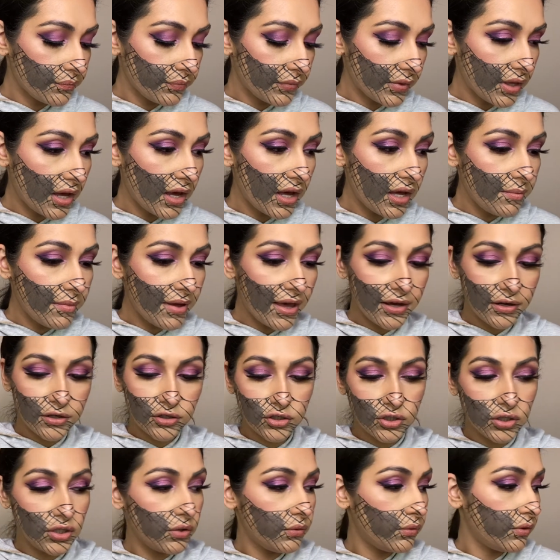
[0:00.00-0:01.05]
I'm
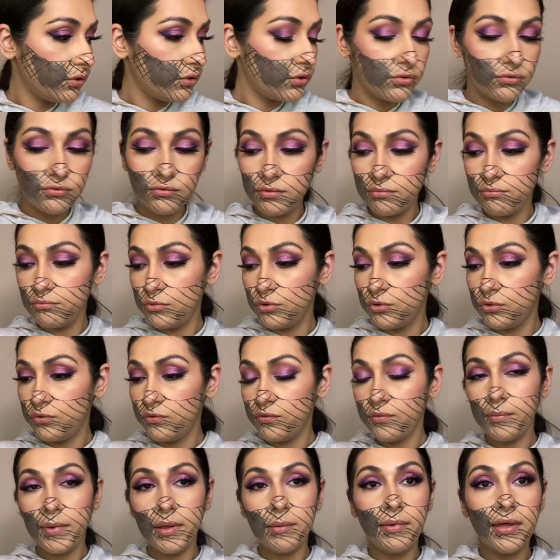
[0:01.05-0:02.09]
actually going to remove
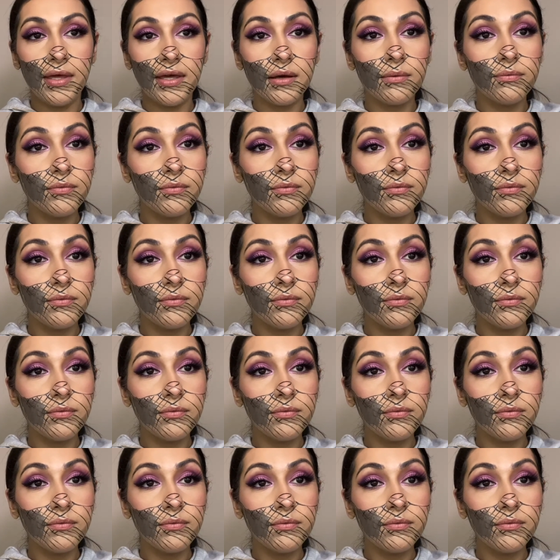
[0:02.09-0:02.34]
my makeup